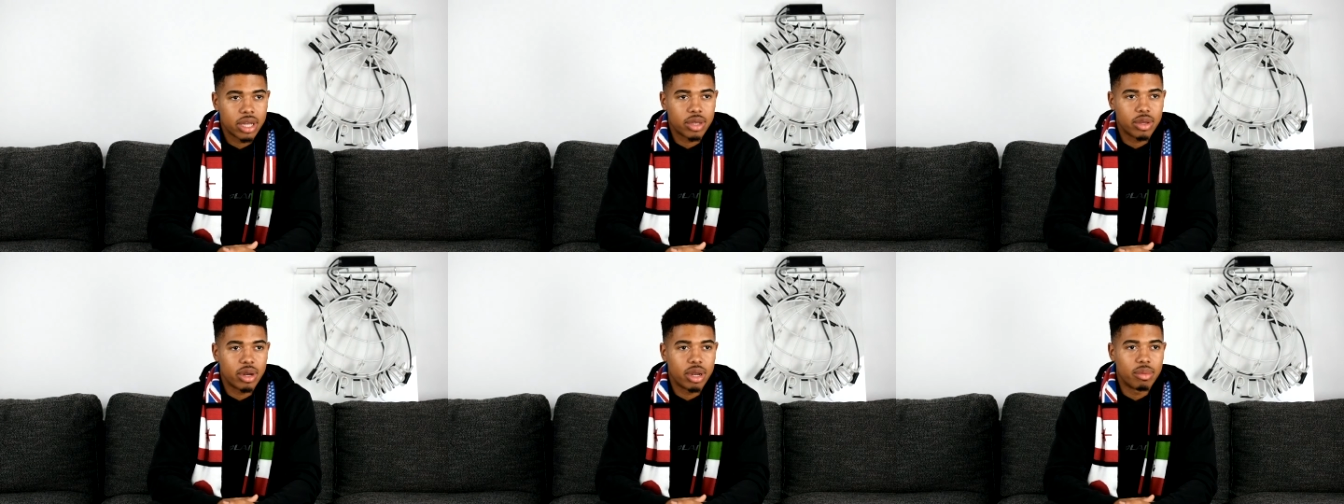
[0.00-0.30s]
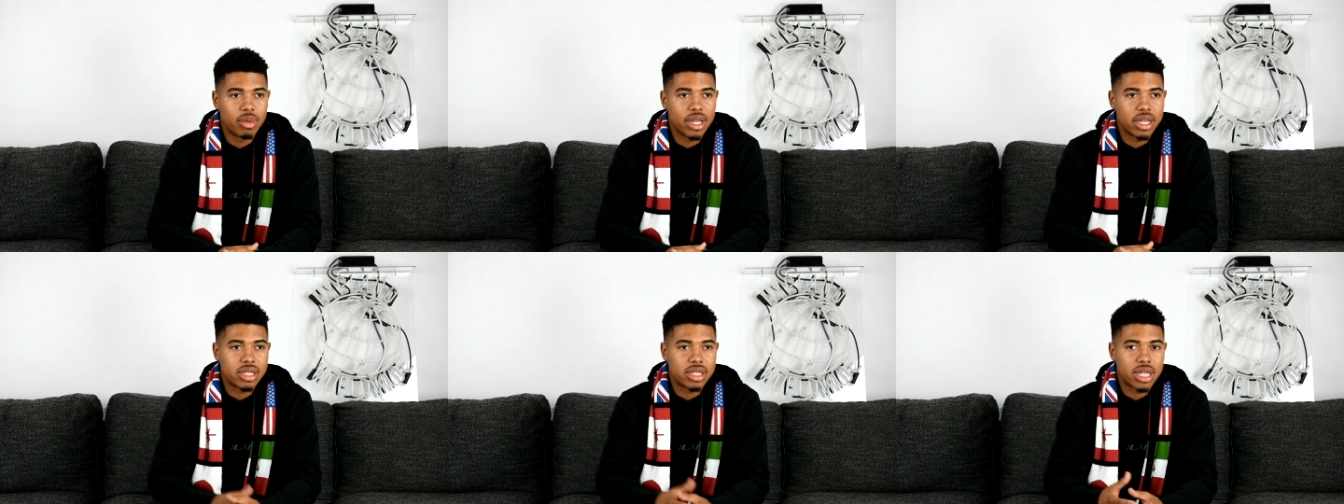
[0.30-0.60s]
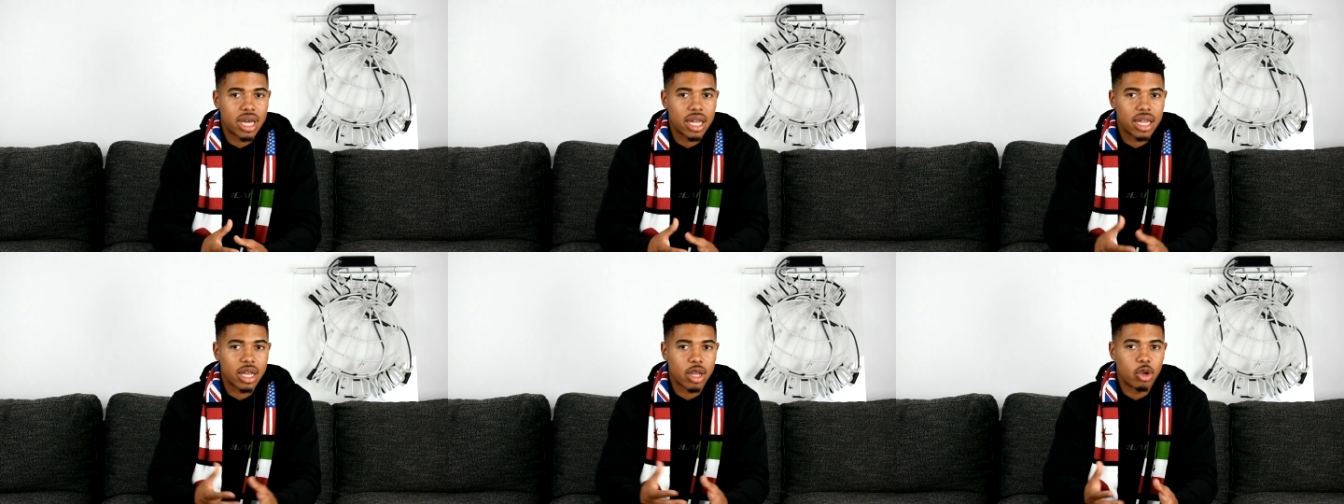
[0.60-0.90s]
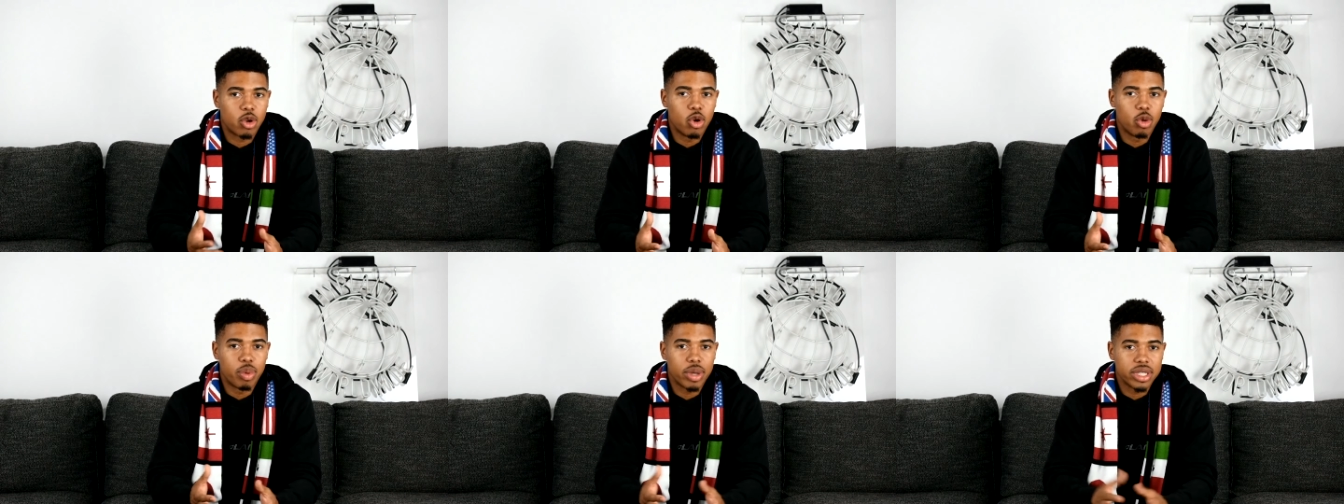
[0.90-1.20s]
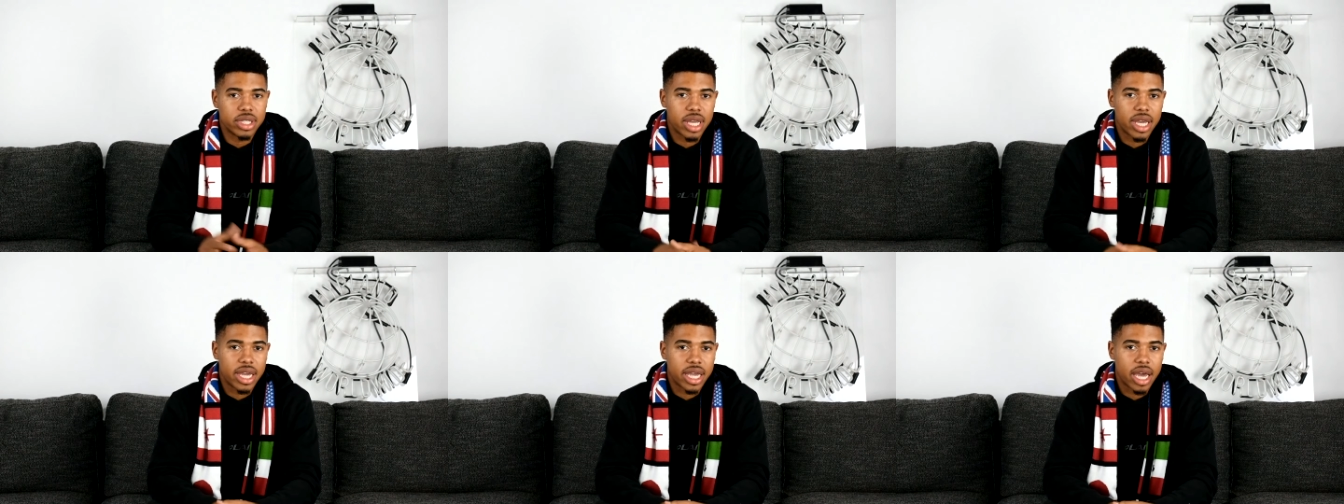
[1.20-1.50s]
Like, you know what I mean? It's not like a cool
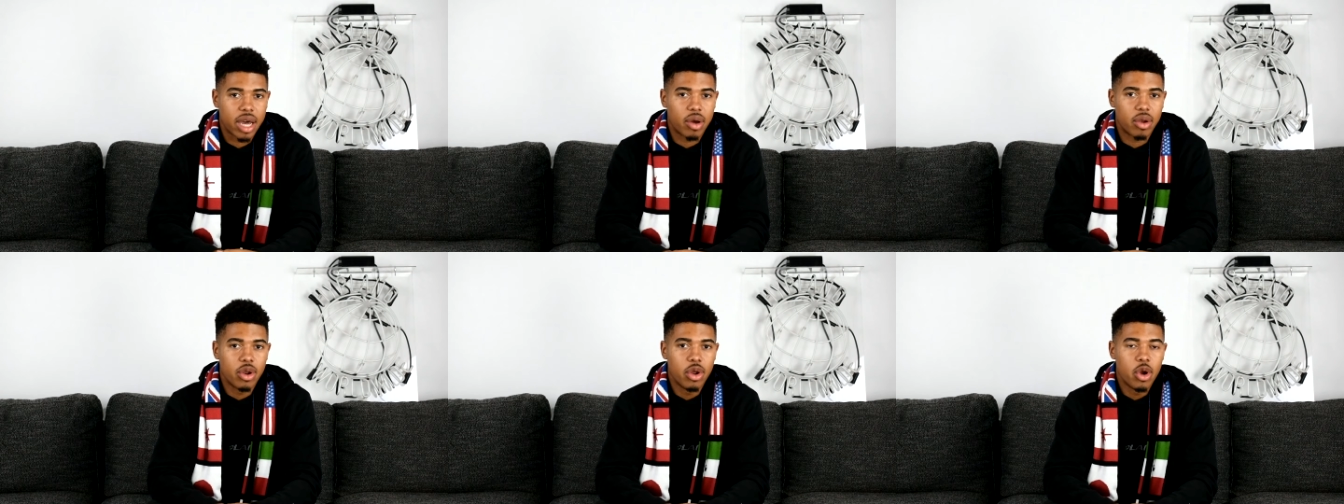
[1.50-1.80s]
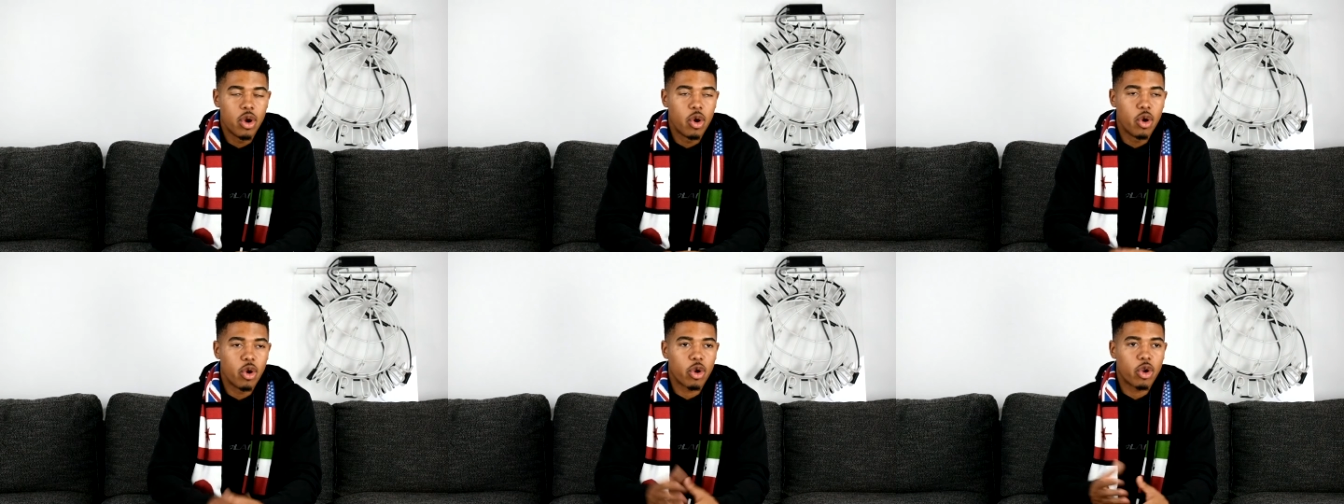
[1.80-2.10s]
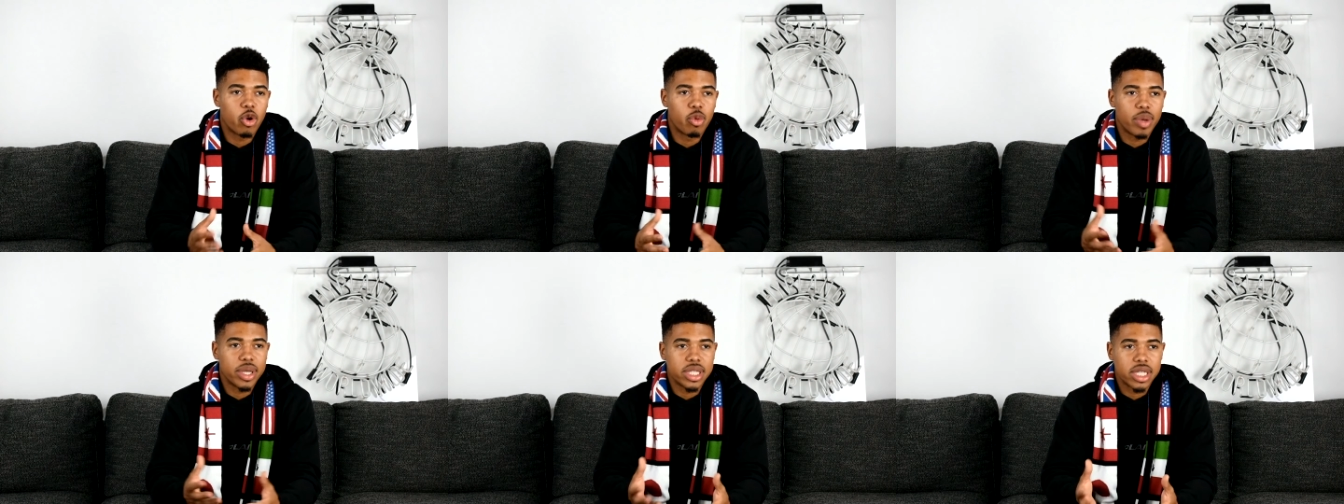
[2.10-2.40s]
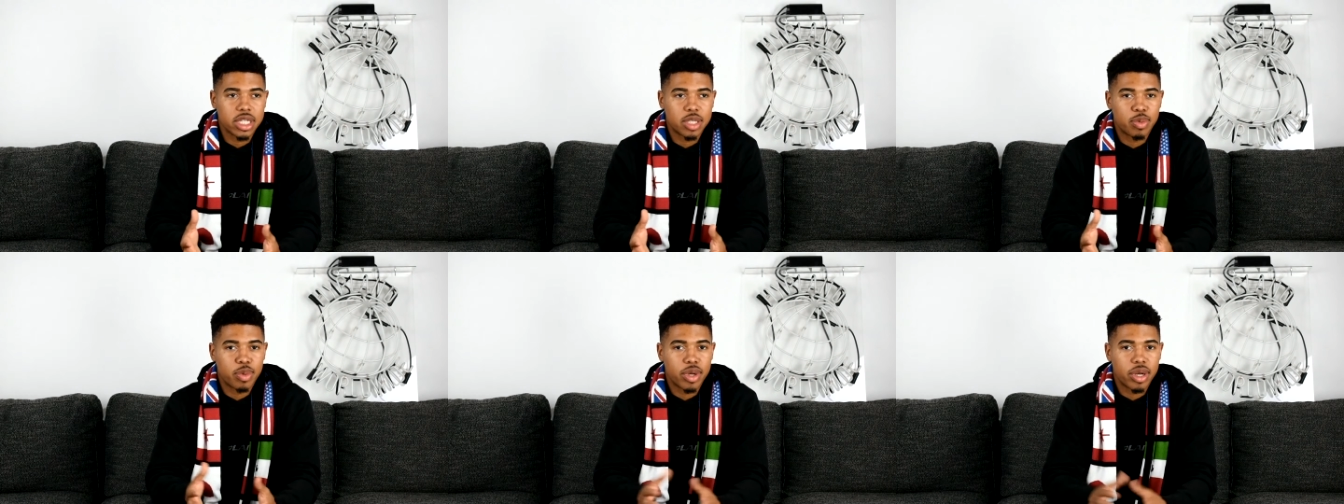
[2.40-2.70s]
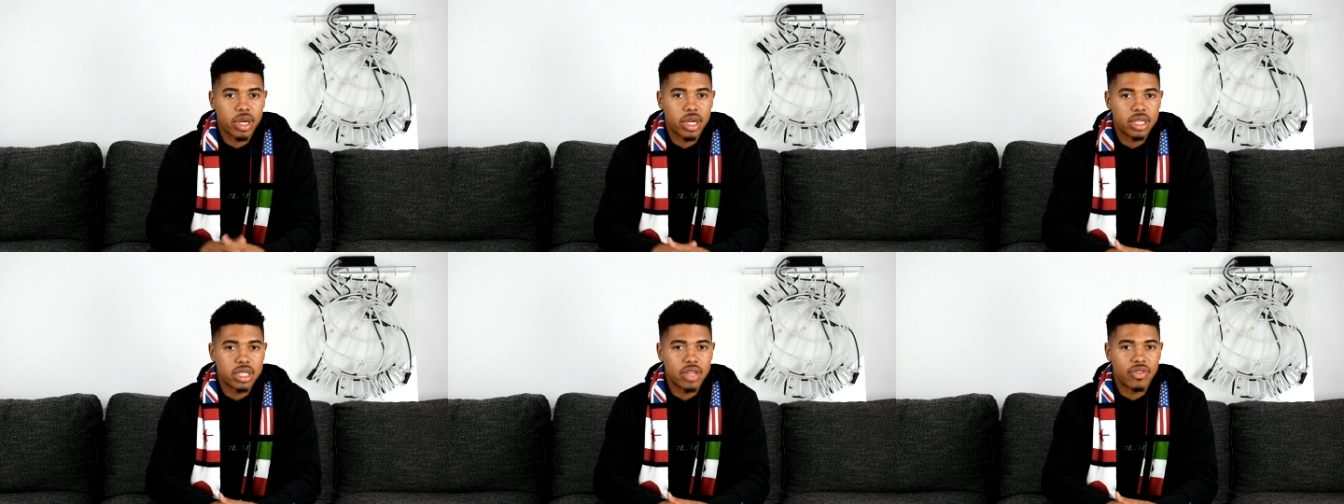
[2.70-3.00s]
place to hang out or a cool place to
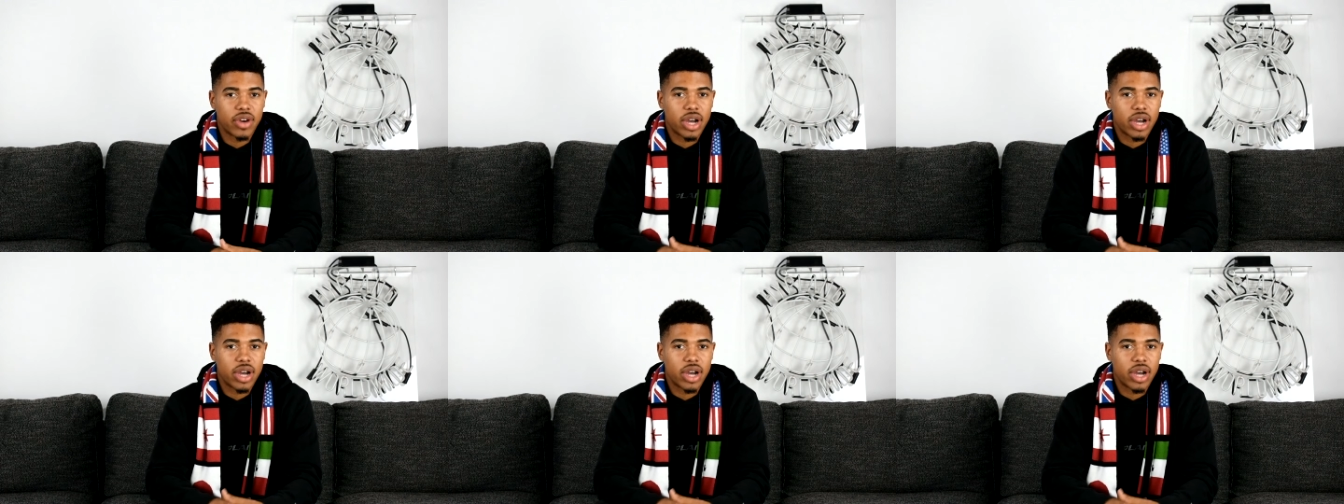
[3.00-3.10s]
experience.